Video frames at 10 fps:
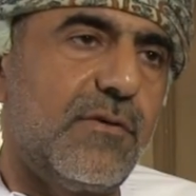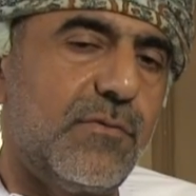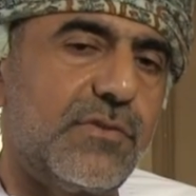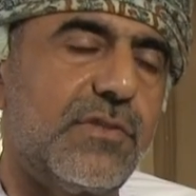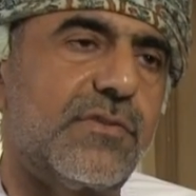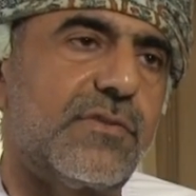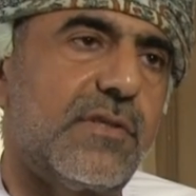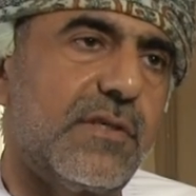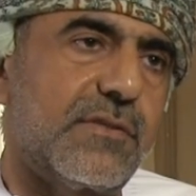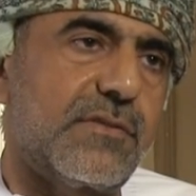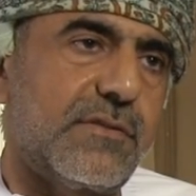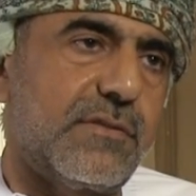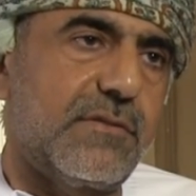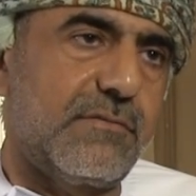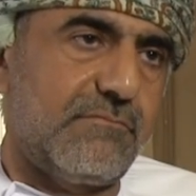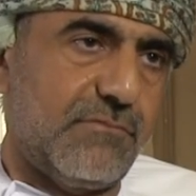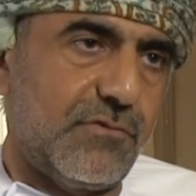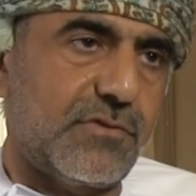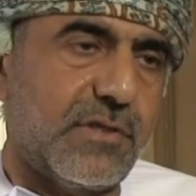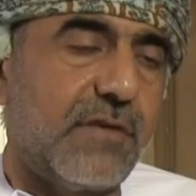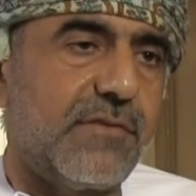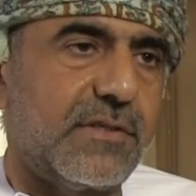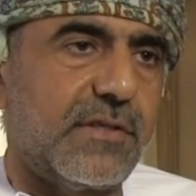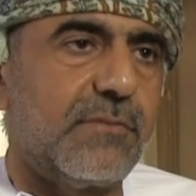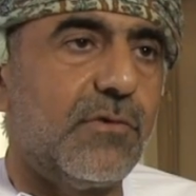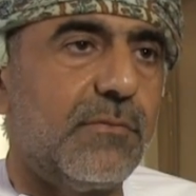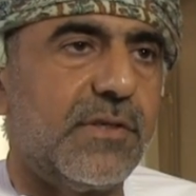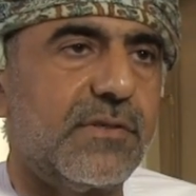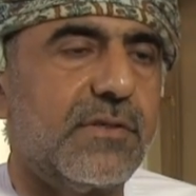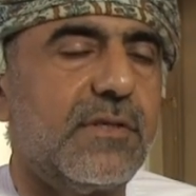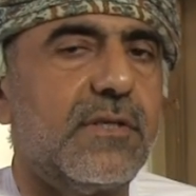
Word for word: which is, has not covered at the moment.